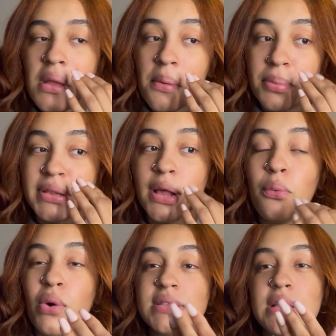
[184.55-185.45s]
But then
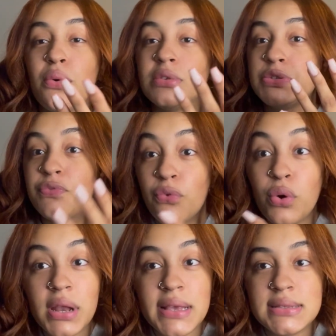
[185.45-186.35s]
once I was 4
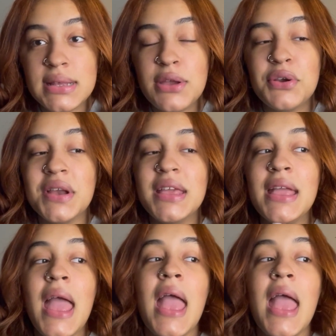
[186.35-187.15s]
days late already,